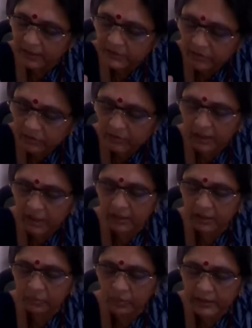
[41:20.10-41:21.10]
so
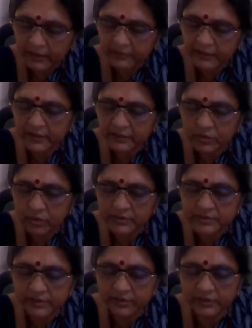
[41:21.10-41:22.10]
uh, whatever is
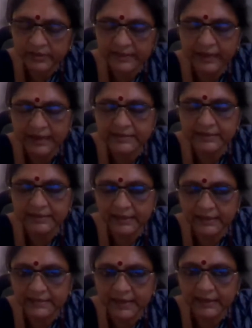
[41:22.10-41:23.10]
hosted on the NIC
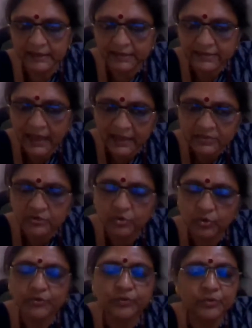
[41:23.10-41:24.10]
data centers has to
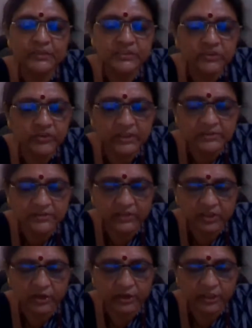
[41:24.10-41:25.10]
go through a strict
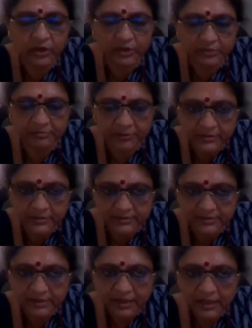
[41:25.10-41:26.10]
security audit
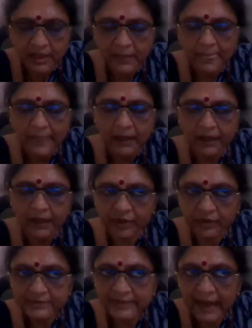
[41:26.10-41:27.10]
process of
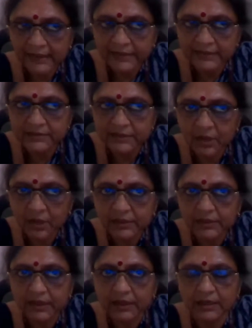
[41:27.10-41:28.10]
course that does not
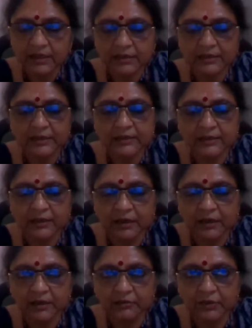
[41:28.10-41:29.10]
uh,
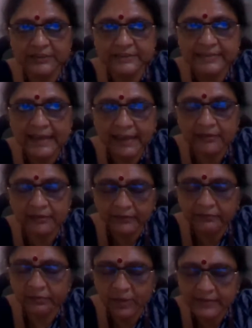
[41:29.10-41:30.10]
uh, would say
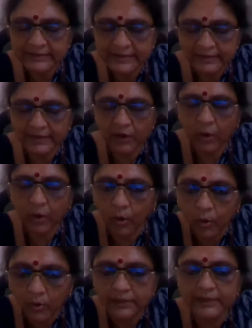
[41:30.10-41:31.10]
that would not say that
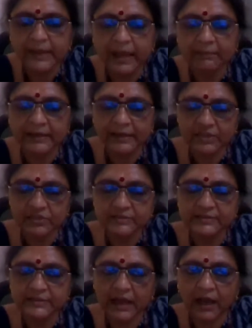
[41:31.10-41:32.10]
all the
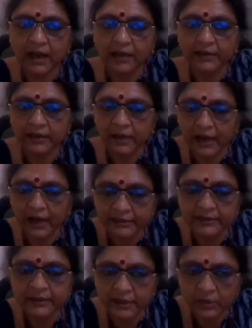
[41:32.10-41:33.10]
applications are
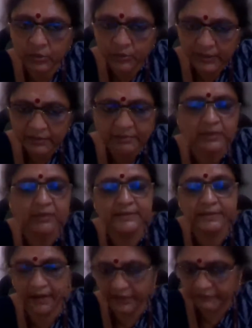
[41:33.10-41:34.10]
hardened equally because
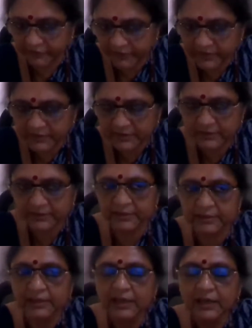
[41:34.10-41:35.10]
there are differences the